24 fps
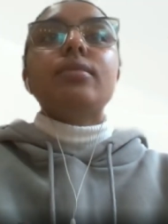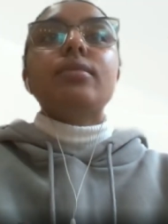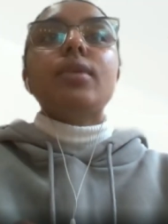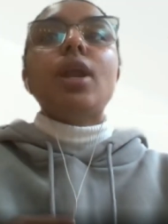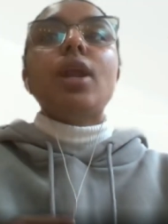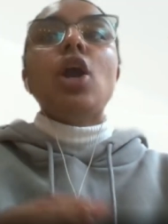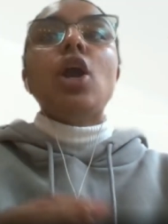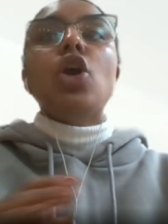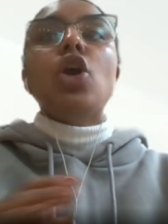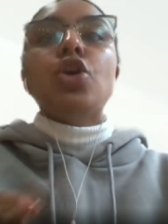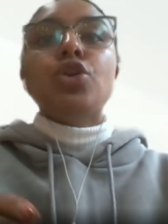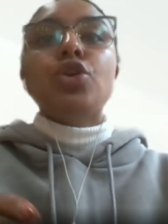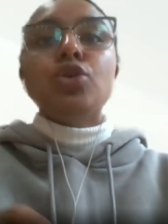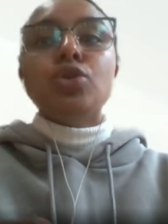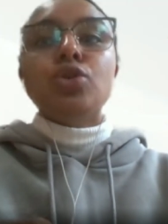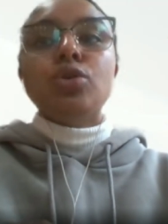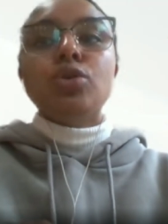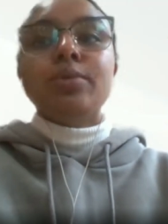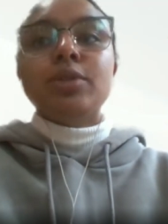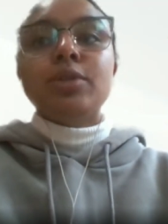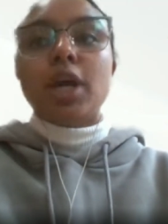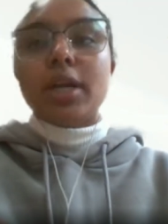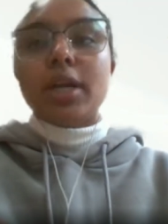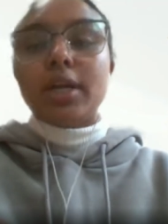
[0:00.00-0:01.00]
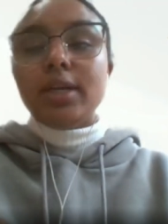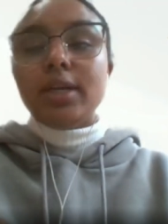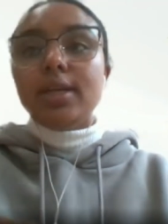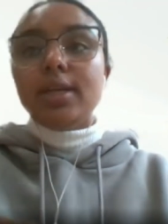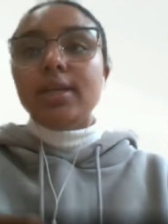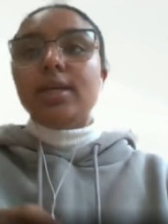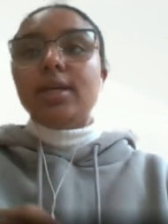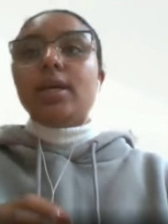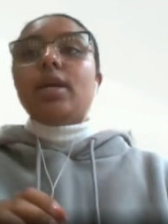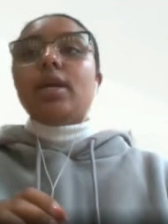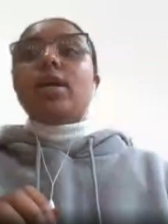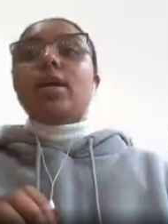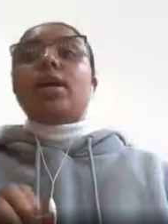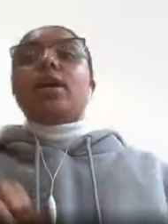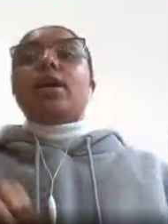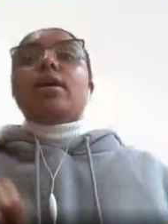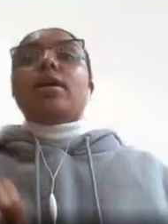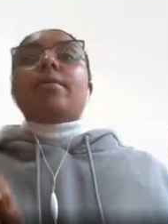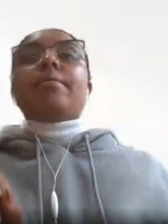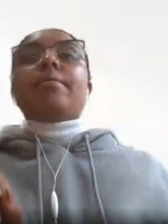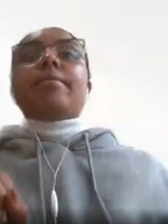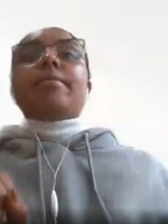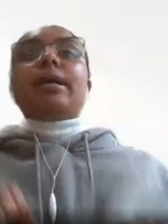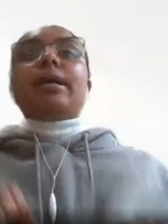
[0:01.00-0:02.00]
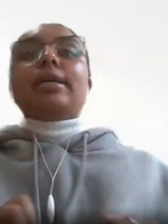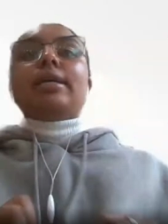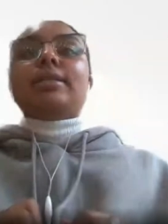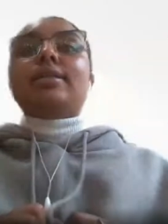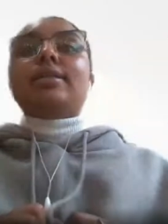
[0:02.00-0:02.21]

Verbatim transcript: our YouTube channel. But